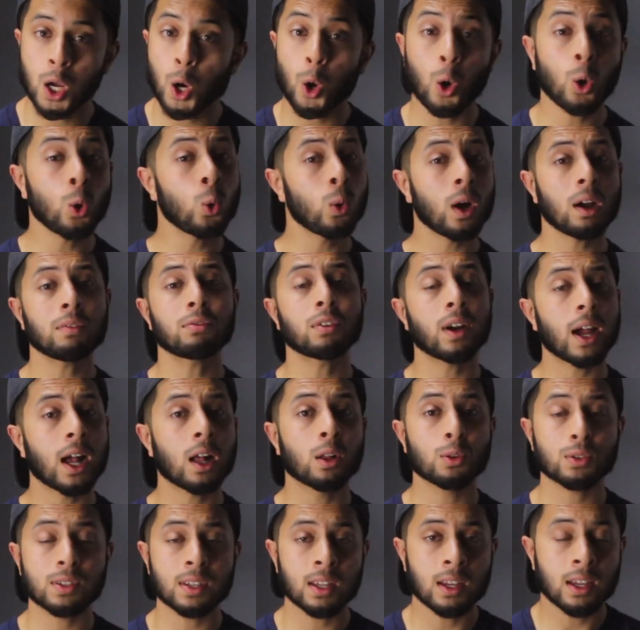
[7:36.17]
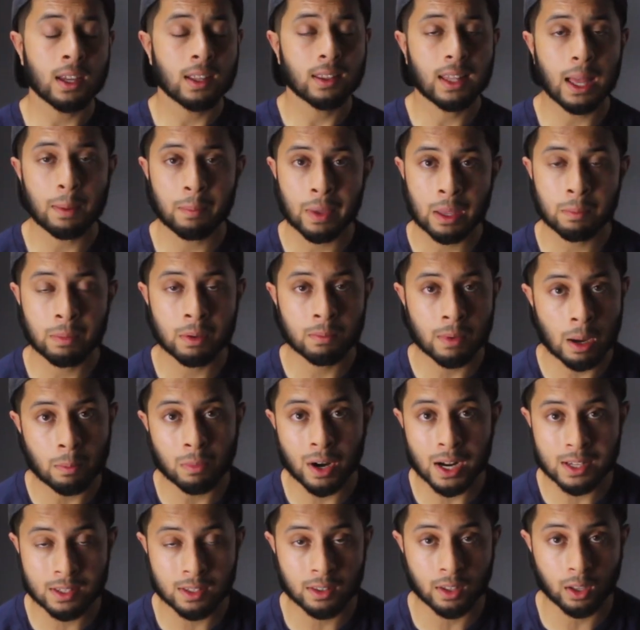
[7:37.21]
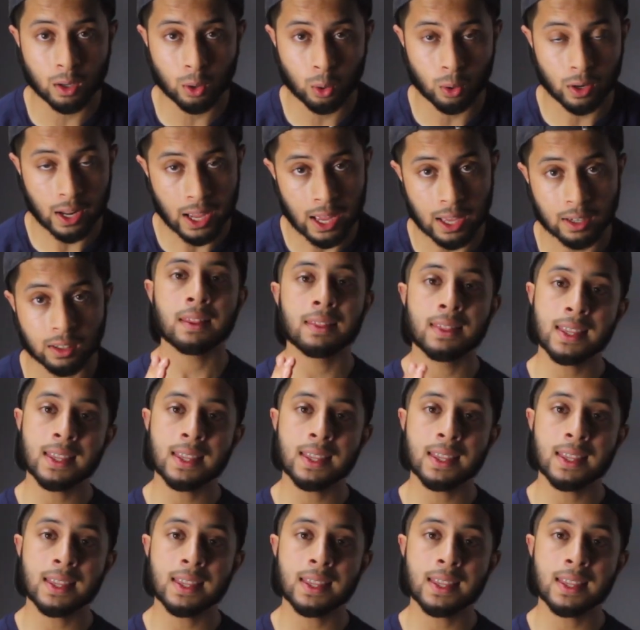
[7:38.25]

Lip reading: or whoever else that may be memorizing the Quran.